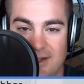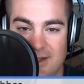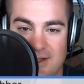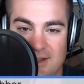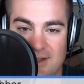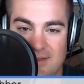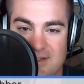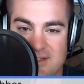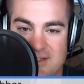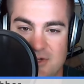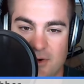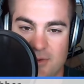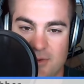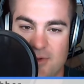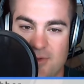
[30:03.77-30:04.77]
this is
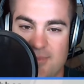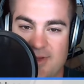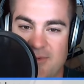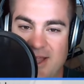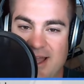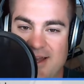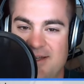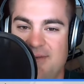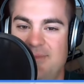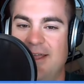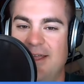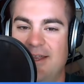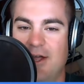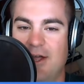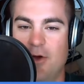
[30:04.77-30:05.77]
horrible, but we had to make
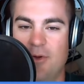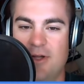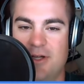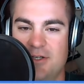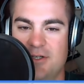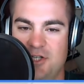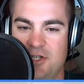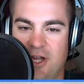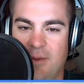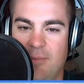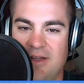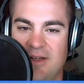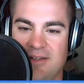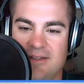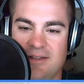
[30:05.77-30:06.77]
an oak
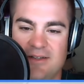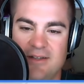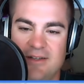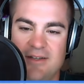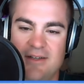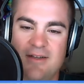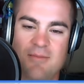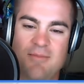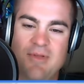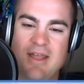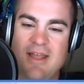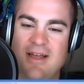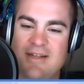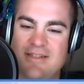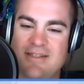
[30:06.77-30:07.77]
shim
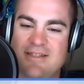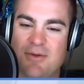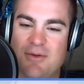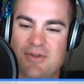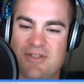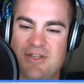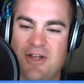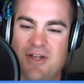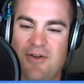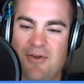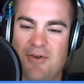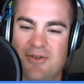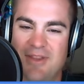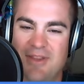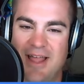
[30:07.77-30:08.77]
because there was no,
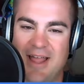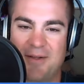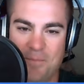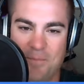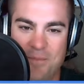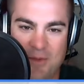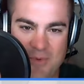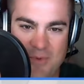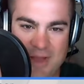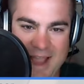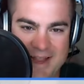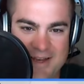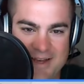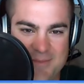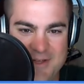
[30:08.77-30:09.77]
we had
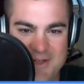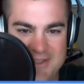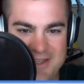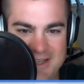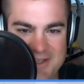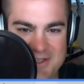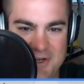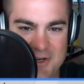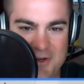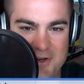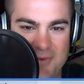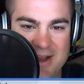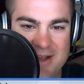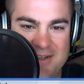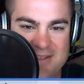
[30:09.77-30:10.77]
to build internal
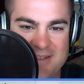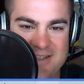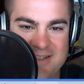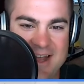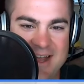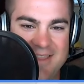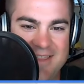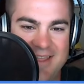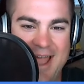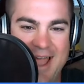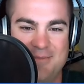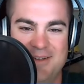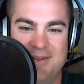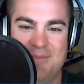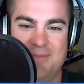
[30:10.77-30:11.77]
rails inside the
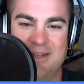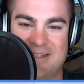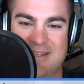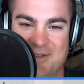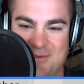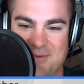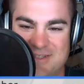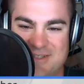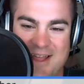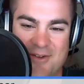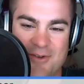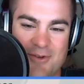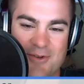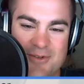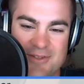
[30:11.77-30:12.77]
cabinet because it was that
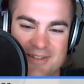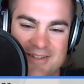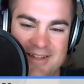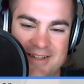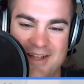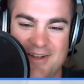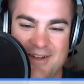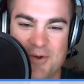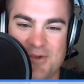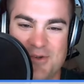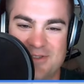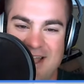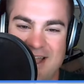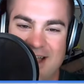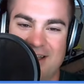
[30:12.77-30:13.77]
old, like an old
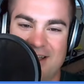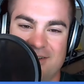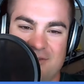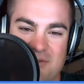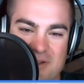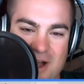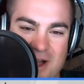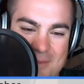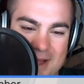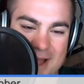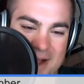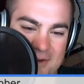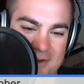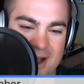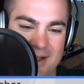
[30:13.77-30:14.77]
deck compact
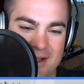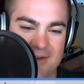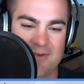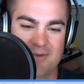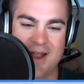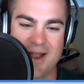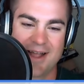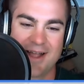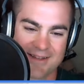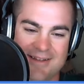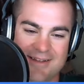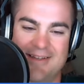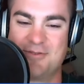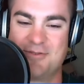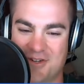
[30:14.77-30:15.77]
rack.
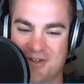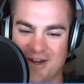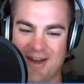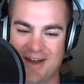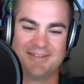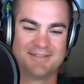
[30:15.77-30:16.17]
It was great.